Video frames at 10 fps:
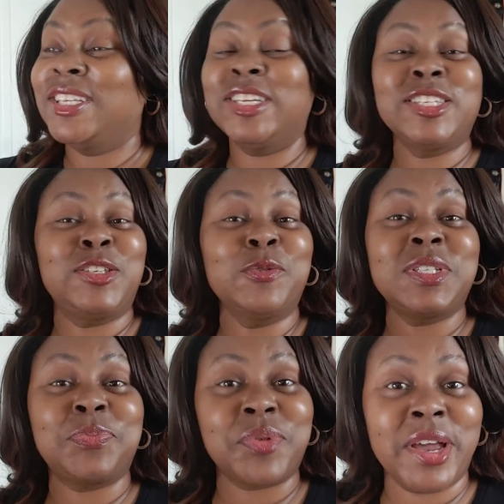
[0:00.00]
Just don't
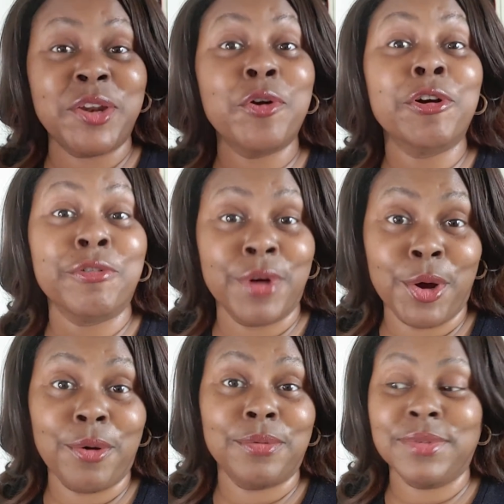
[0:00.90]
spread or
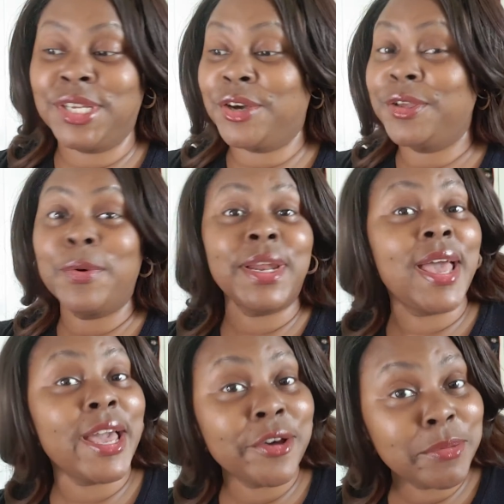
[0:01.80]
grow. You want to
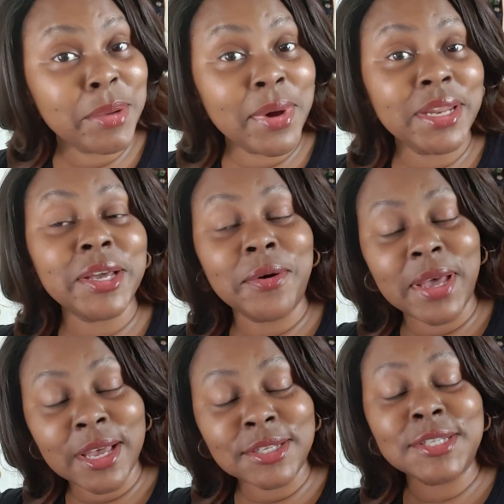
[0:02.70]
hang out in my body, go
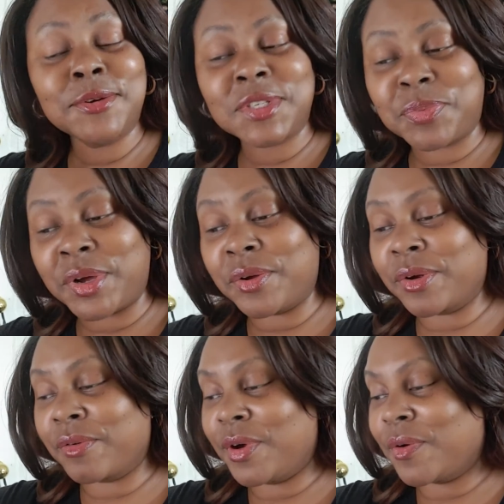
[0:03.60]
ahead. Just don't spread
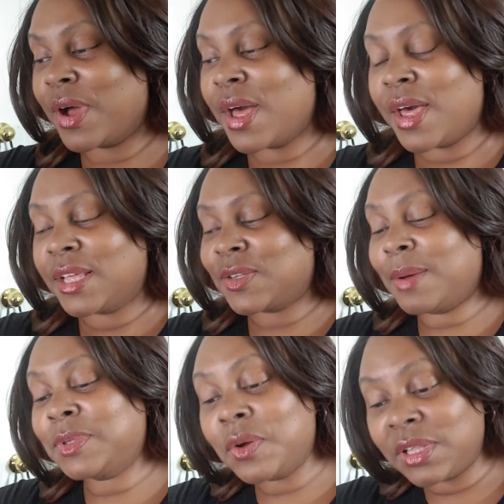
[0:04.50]
or grow. So
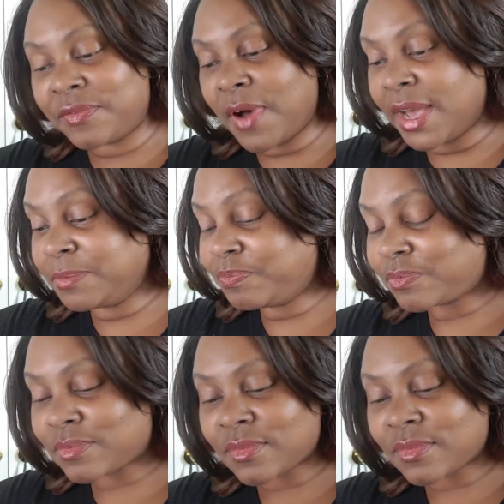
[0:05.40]
I'm totally fine.